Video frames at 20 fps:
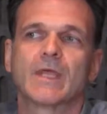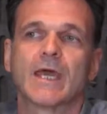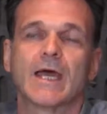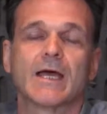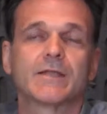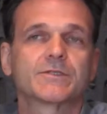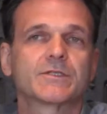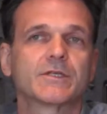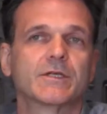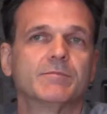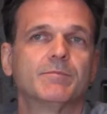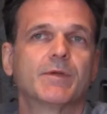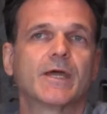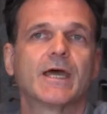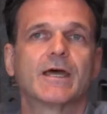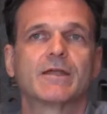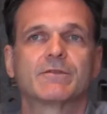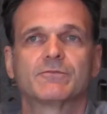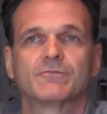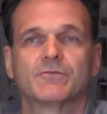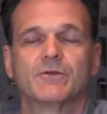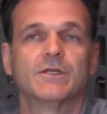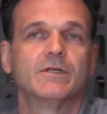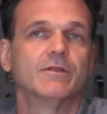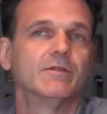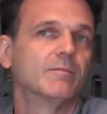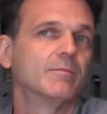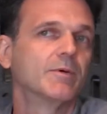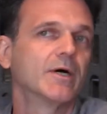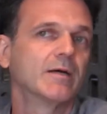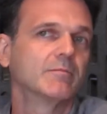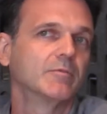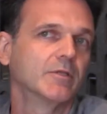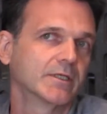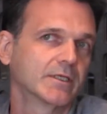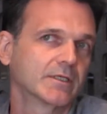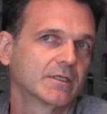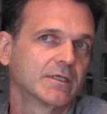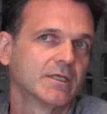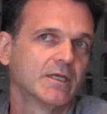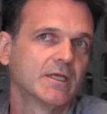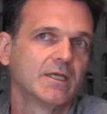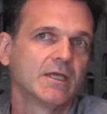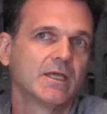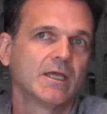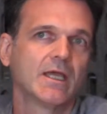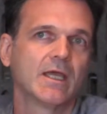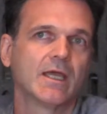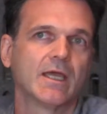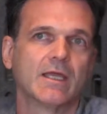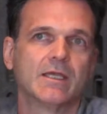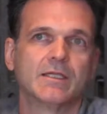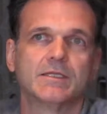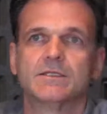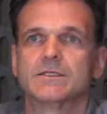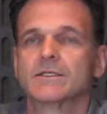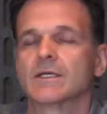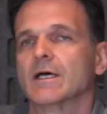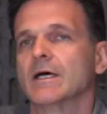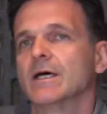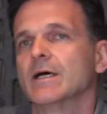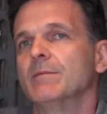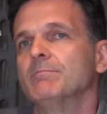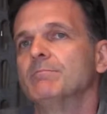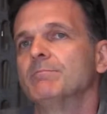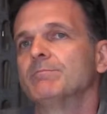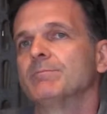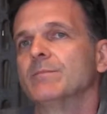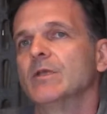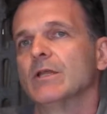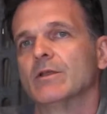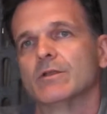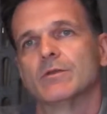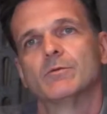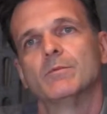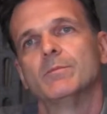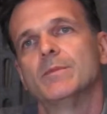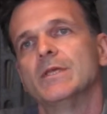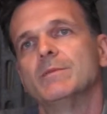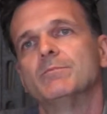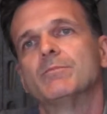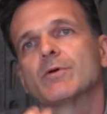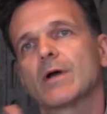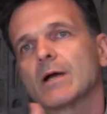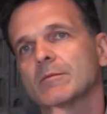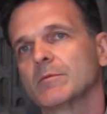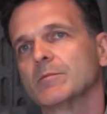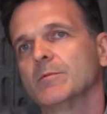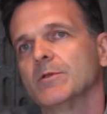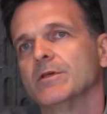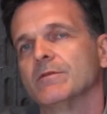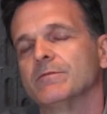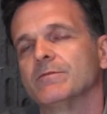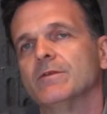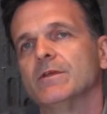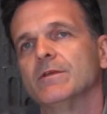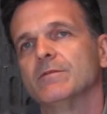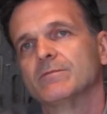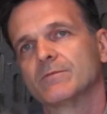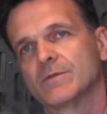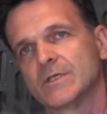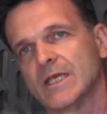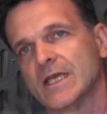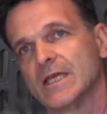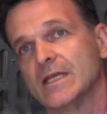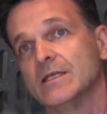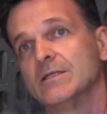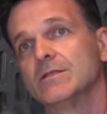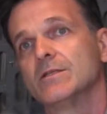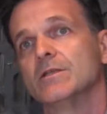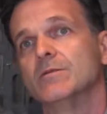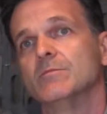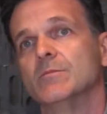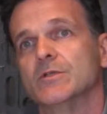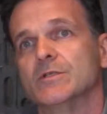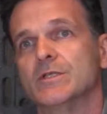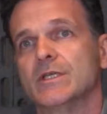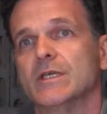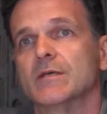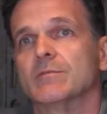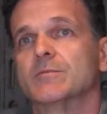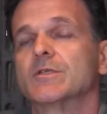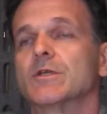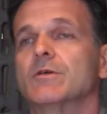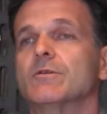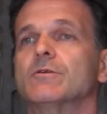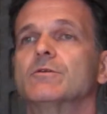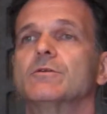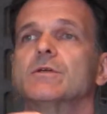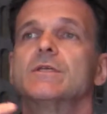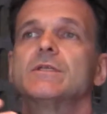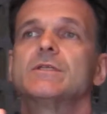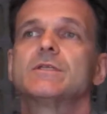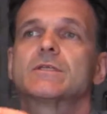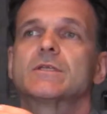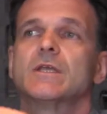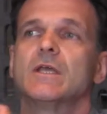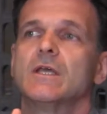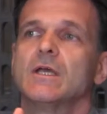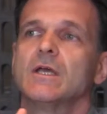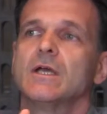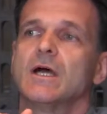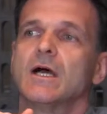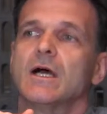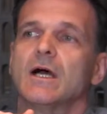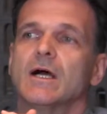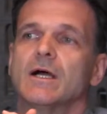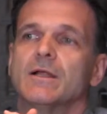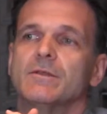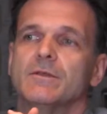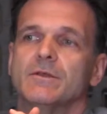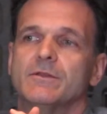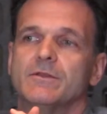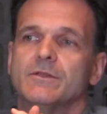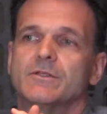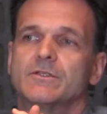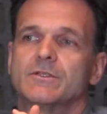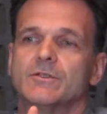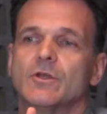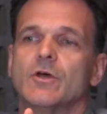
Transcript: outside path free to the public. And there would be probably a fee to get into the museum. So there is this